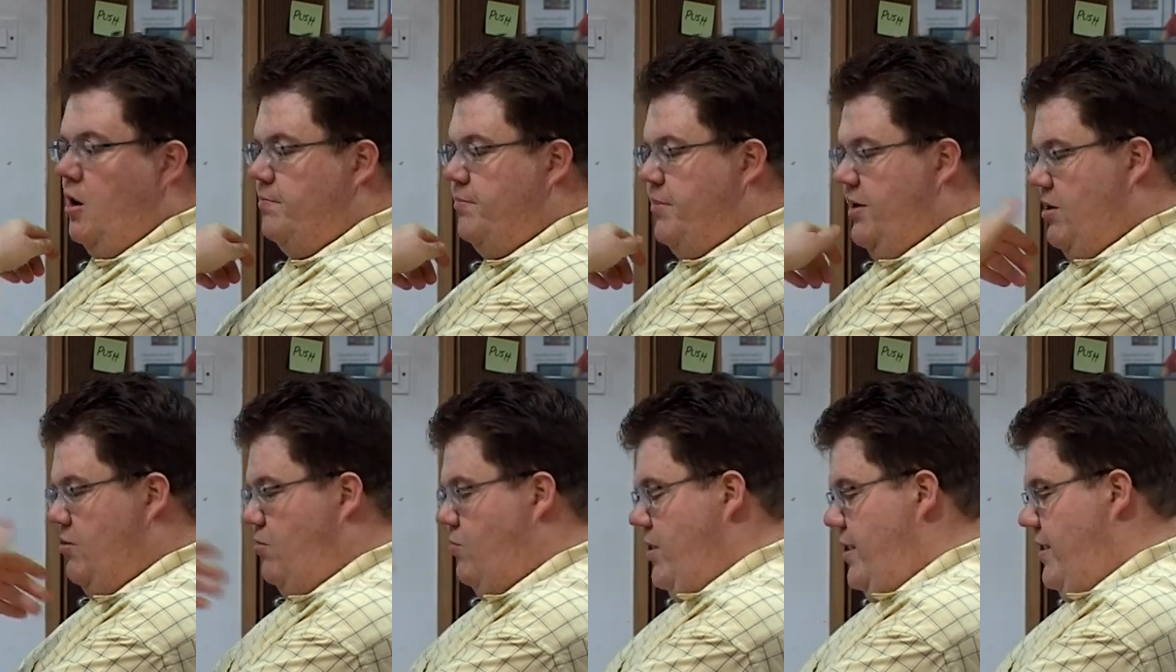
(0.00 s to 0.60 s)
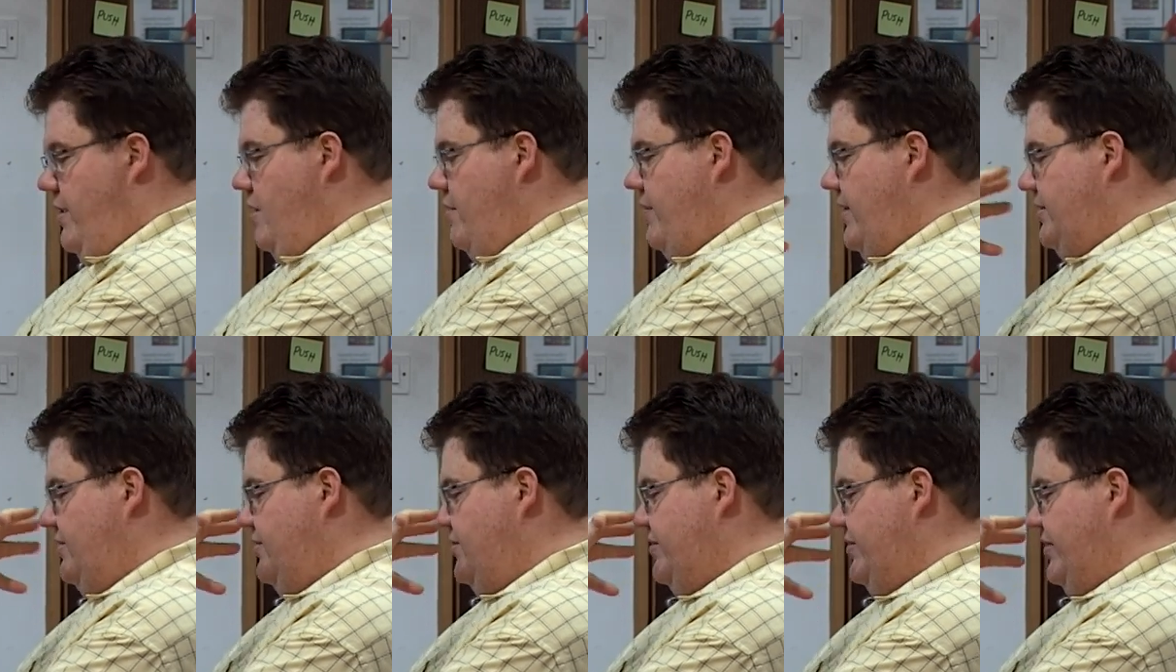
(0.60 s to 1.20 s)
Be aware
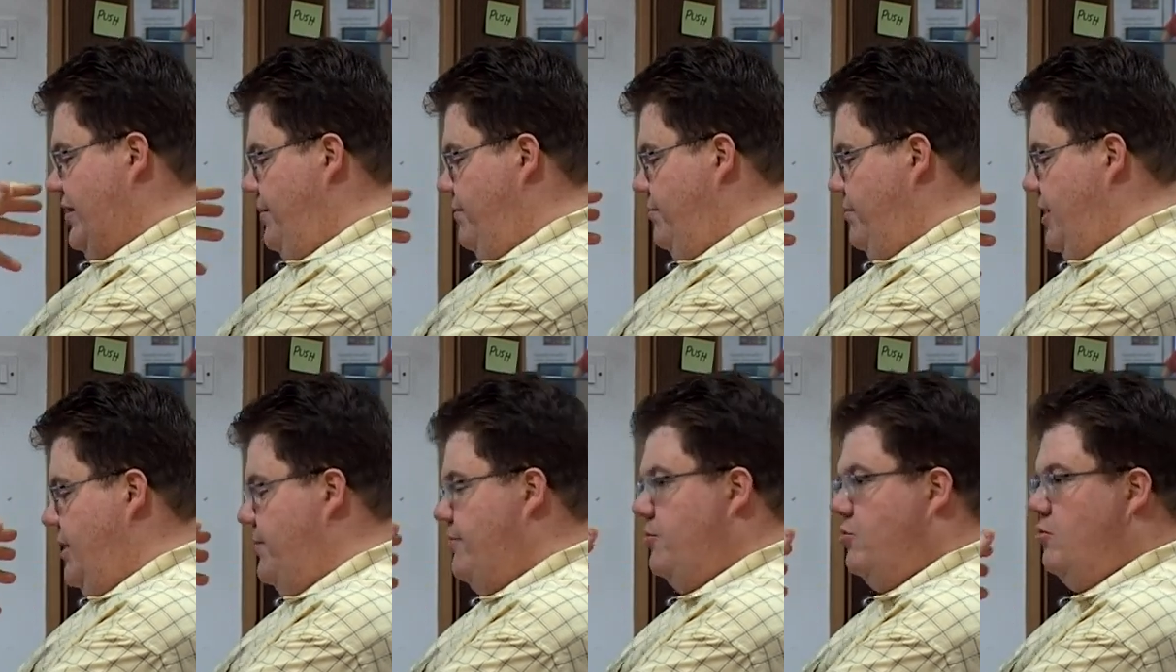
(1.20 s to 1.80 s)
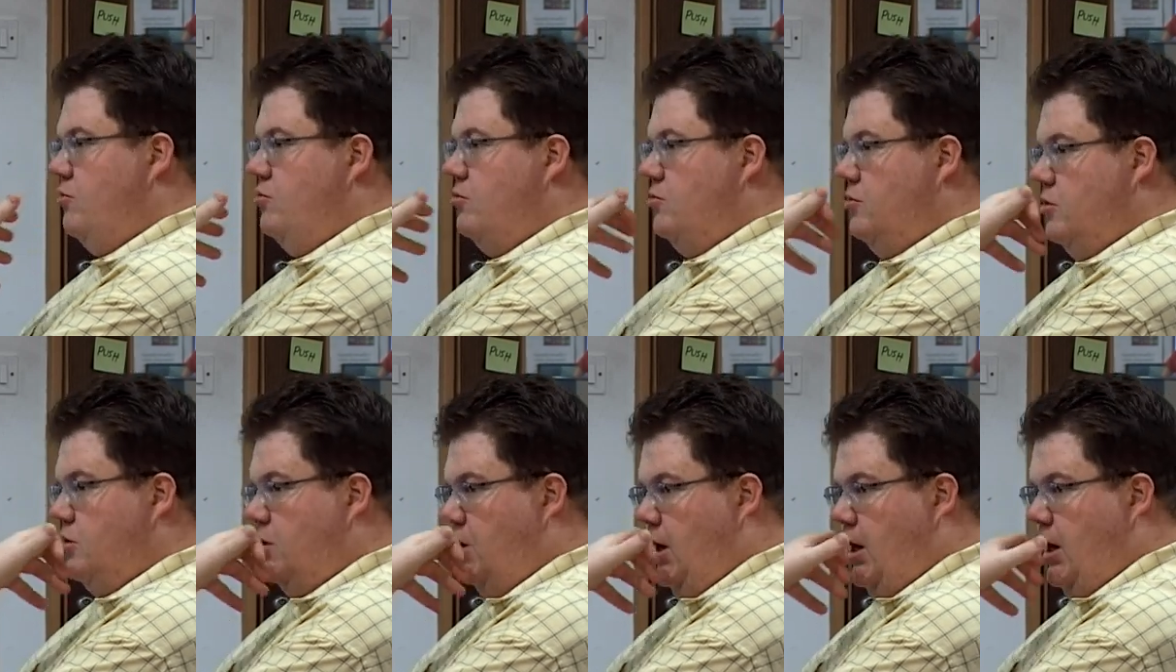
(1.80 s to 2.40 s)
that some people,
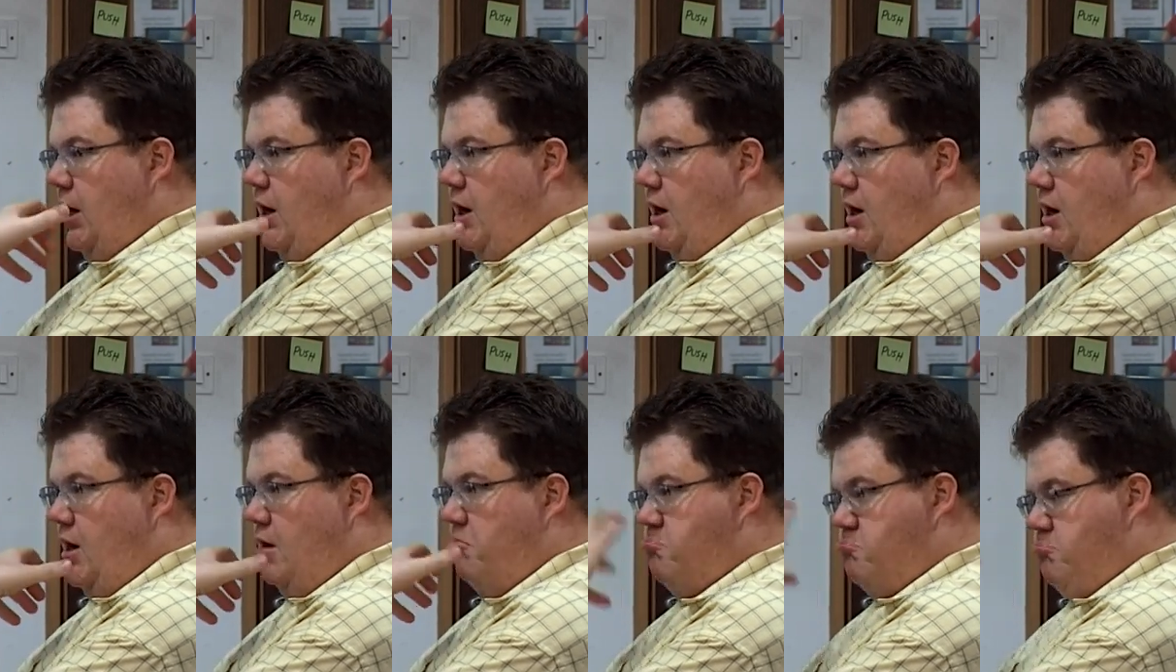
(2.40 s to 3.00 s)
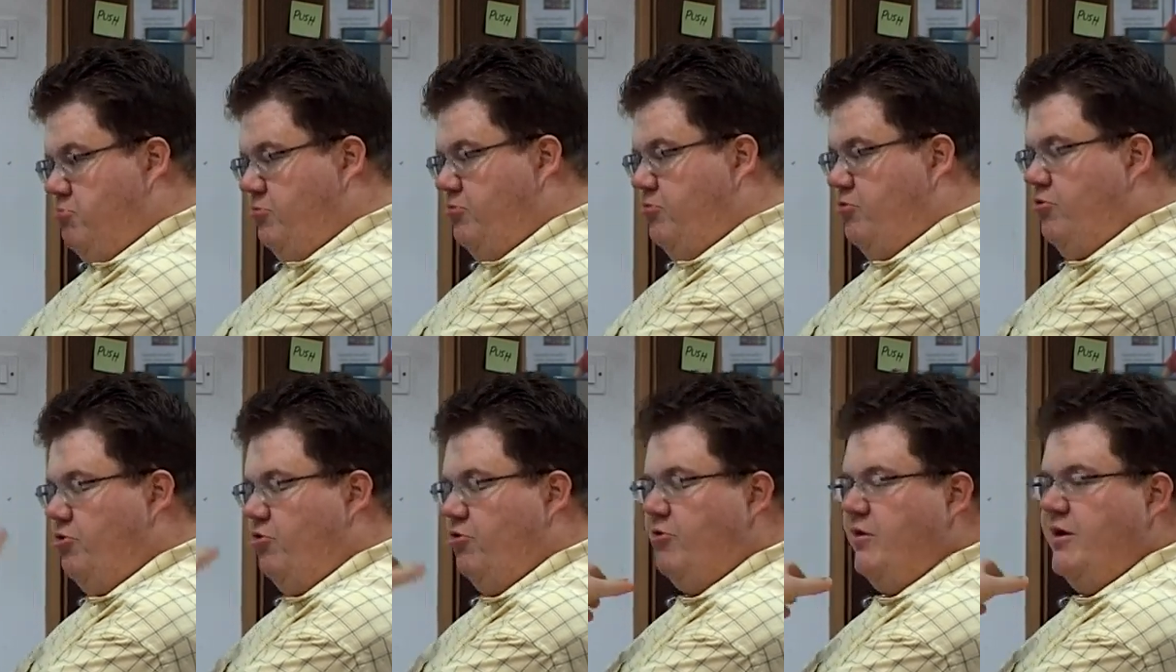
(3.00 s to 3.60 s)

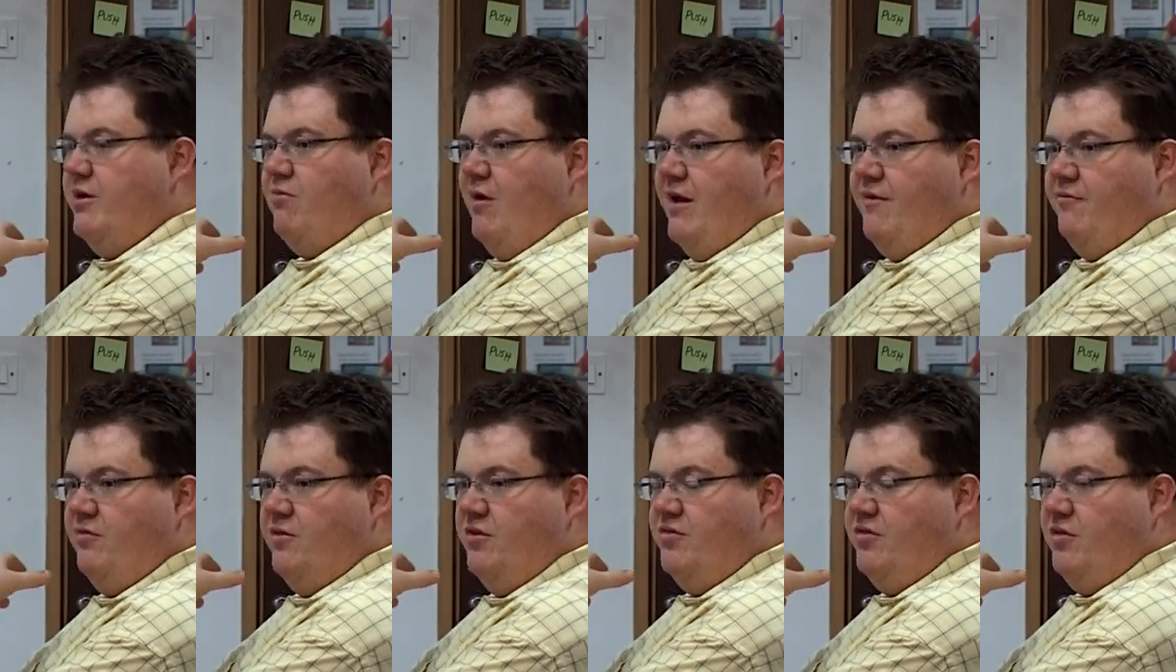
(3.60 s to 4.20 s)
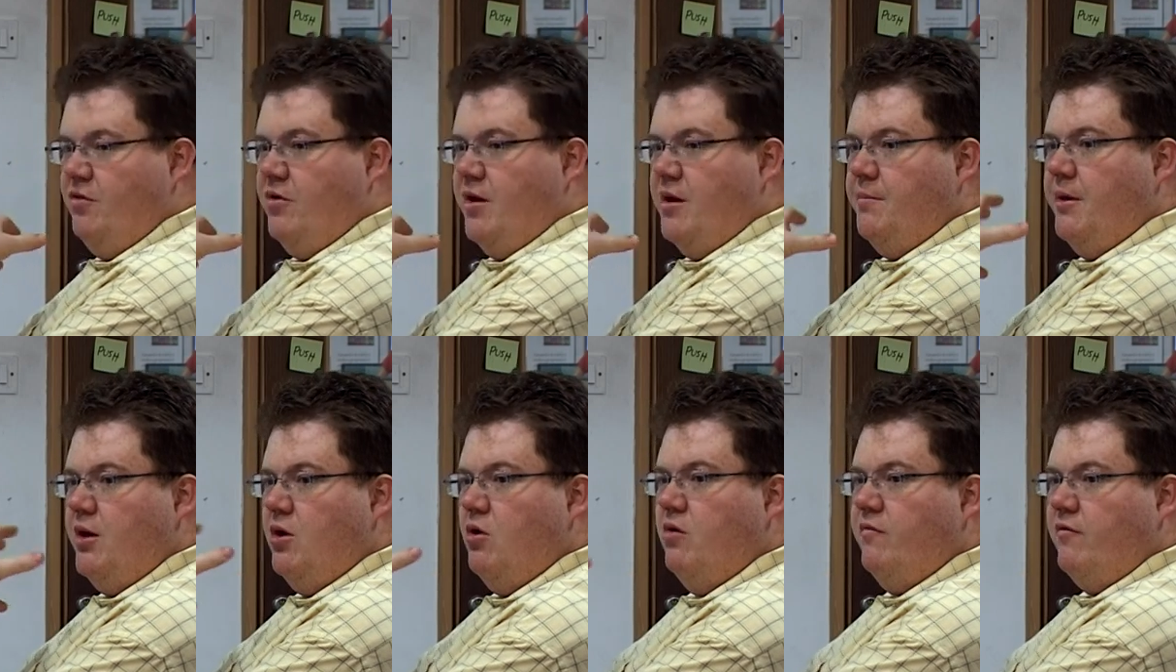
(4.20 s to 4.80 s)
to a degree, rightfully so, can
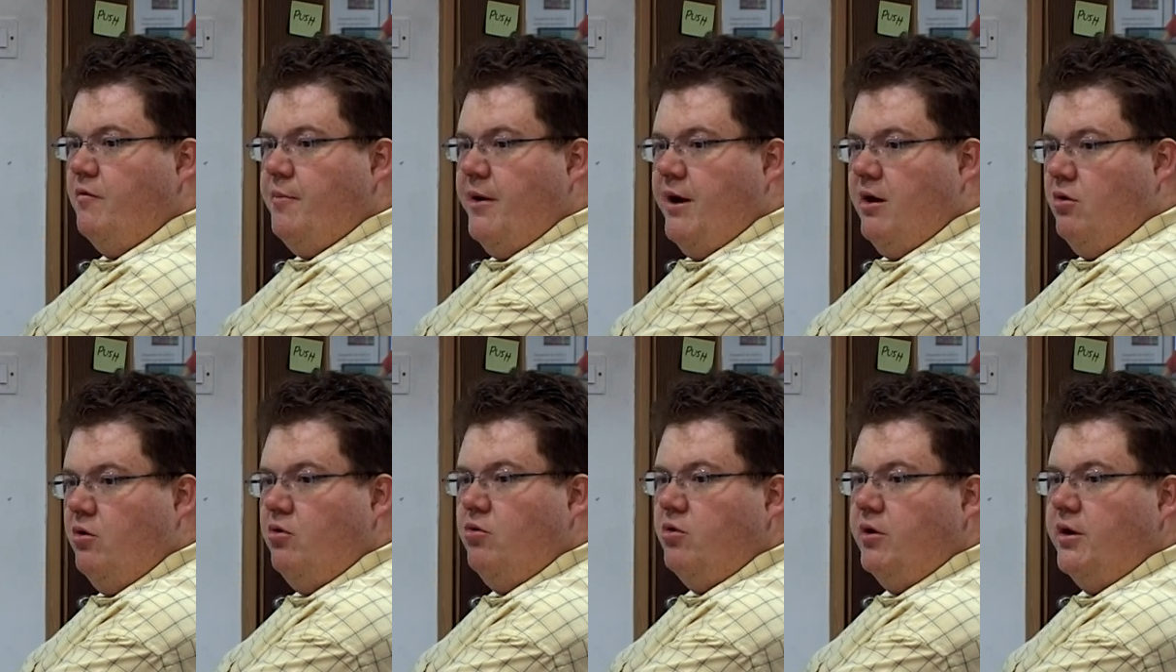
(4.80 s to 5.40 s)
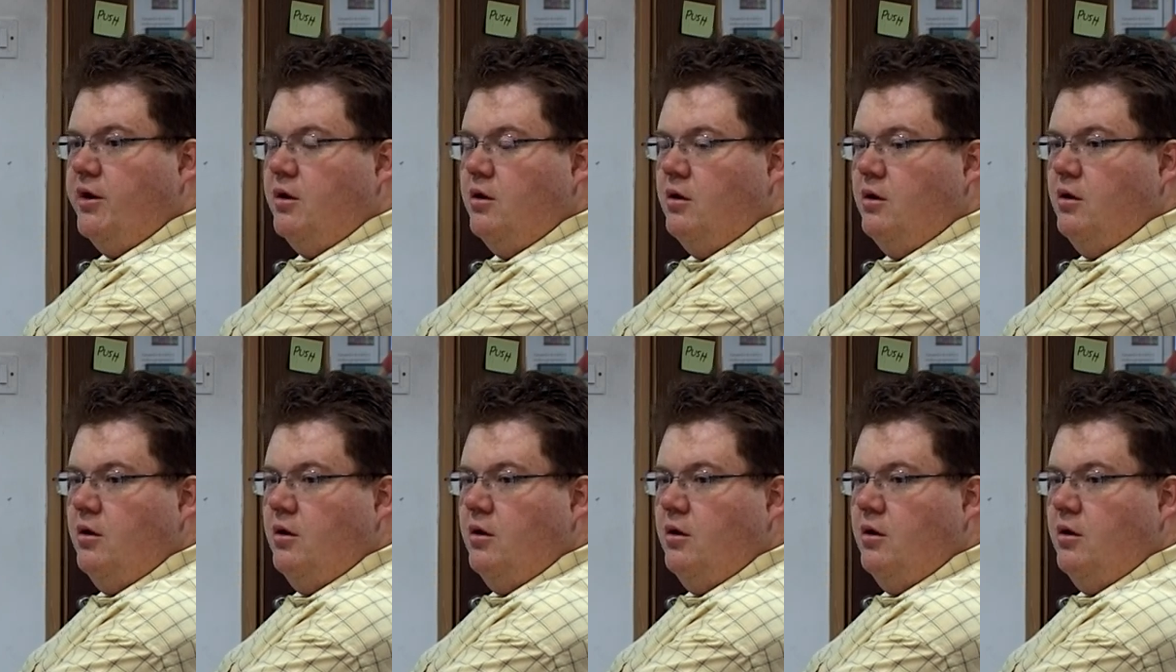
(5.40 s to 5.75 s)
be over-paranoid.